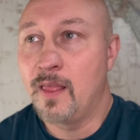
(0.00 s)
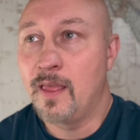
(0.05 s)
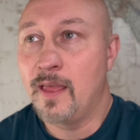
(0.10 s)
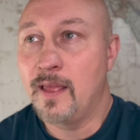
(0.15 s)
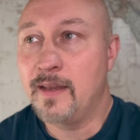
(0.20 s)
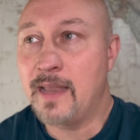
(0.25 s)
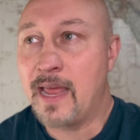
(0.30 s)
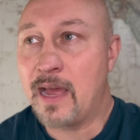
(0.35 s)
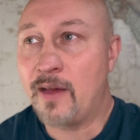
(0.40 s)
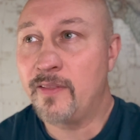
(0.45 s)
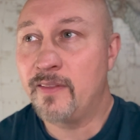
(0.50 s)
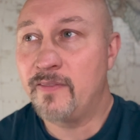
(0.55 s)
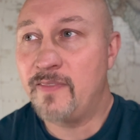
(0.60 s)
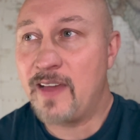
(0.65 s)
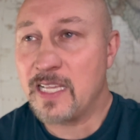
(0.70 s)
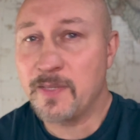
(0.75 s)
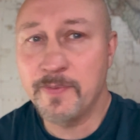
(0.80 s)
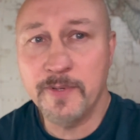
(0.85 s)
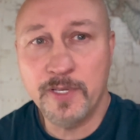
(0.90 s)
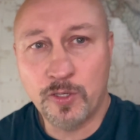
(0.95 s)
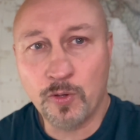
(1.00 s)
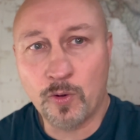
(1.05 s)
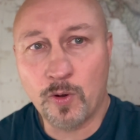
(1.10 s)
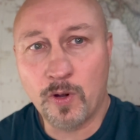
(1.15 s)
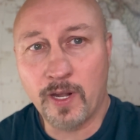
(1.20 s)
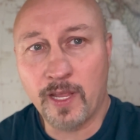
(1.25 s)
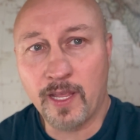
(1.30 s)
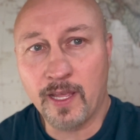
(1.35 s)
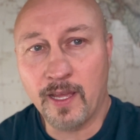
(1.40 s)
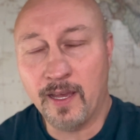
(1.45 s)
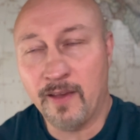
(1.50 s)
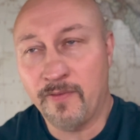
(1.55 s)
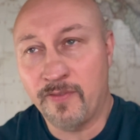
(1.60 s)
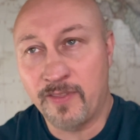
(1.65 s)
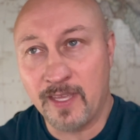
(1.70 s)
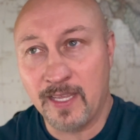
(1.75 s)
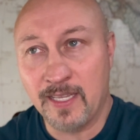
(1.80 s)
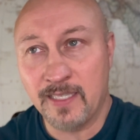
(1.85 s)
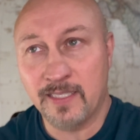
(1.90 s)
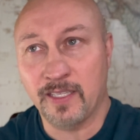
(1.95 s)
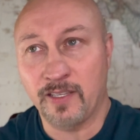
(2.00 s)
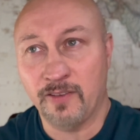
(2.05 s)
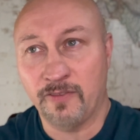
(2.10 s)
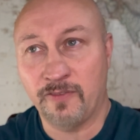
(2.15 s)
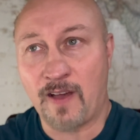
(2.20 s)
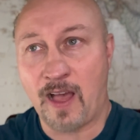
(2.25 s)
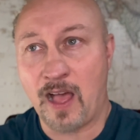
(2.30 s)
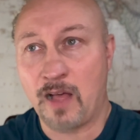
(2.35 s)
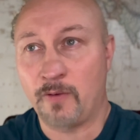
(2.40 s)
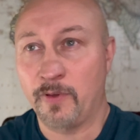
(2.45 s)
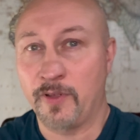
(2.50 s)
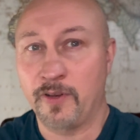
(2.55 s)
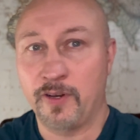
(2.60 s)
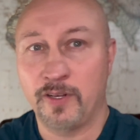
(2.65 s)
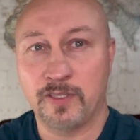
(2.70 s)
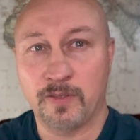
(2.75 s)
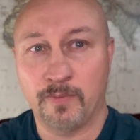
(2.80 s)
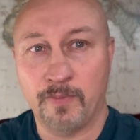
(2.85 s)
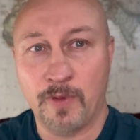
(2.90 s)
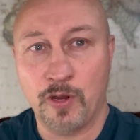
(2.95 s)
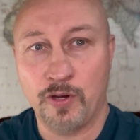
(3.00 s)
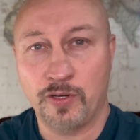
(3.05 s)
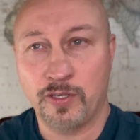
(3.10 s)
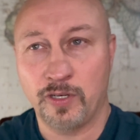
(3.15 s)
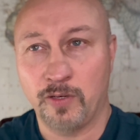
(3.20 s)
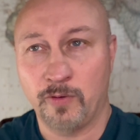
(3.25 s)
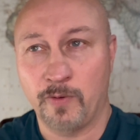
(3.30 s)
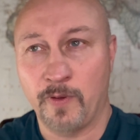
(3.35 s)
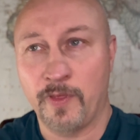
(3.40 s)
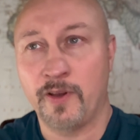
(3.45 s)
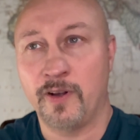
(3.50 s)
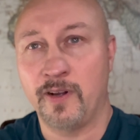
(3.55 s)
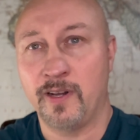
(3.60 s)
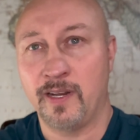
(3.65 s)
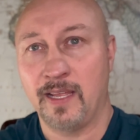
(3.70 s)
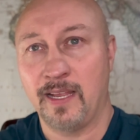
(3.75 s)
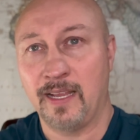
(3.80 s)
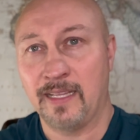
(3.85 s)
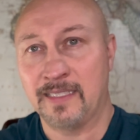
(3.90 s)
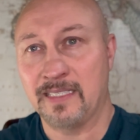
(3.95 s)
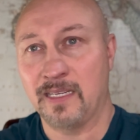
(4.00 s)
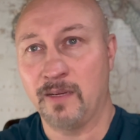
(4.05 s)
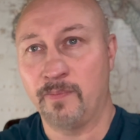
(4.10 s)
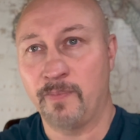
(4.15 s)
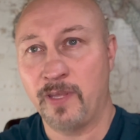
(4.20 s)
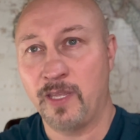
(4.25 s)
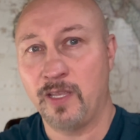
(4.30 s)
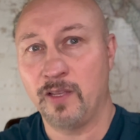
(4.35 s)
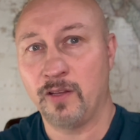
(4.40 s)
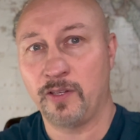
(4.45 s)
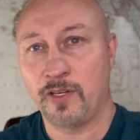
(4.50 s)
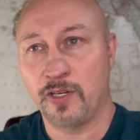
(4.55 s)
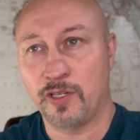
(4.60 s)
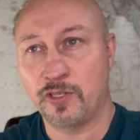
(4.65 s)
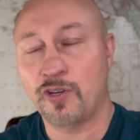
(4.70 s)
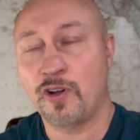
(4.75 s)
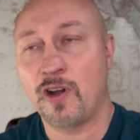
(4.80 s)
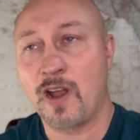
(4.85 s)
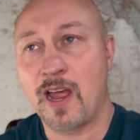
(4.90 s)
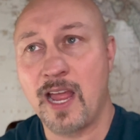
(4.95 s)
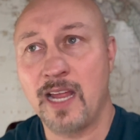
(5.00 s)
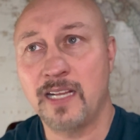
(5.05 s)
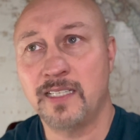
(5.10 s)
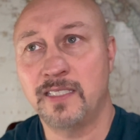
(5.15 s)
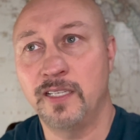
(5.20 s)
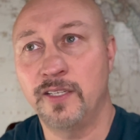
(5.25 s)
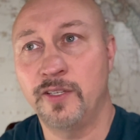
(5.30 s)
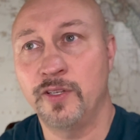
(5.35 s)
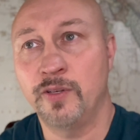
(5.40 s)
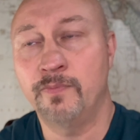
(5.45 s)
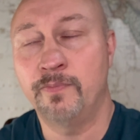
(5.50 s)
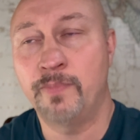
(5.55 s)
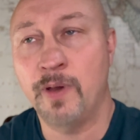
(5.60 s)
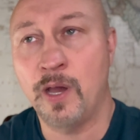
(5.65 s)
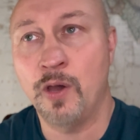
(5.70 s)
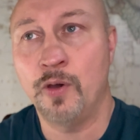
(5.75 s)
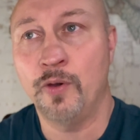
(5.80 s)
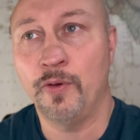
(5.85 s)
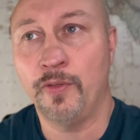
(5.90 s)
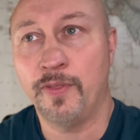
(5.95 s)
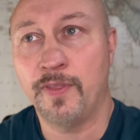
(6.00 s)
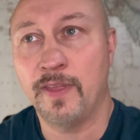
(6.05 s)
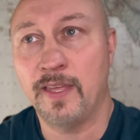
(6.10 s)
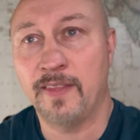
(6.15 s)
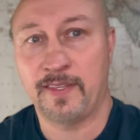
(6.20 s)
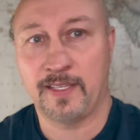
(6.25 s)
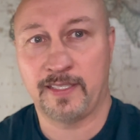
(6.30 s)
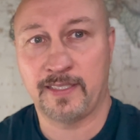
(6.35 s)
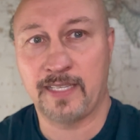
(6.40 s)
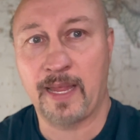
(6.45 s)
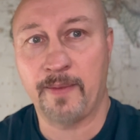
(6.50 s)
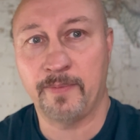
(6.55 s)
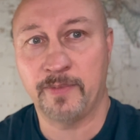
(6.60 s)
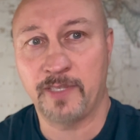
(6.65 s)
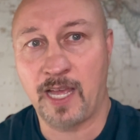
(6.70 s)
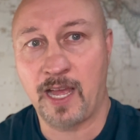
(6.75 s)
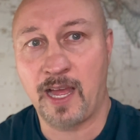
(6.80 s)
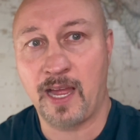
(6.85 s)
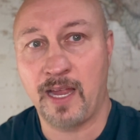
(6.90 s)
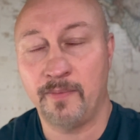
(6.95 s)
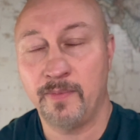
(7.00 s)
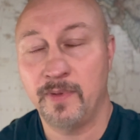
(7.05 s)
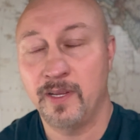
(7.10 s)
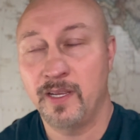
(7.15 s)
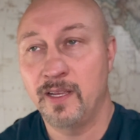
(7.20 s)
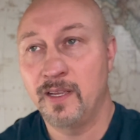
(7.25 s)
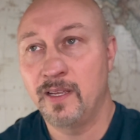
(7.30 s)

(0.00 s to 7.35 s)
Now, in the vast majority of things that you file, whether it's a motion or whether it's an appeal, you're trying to do both at the same time.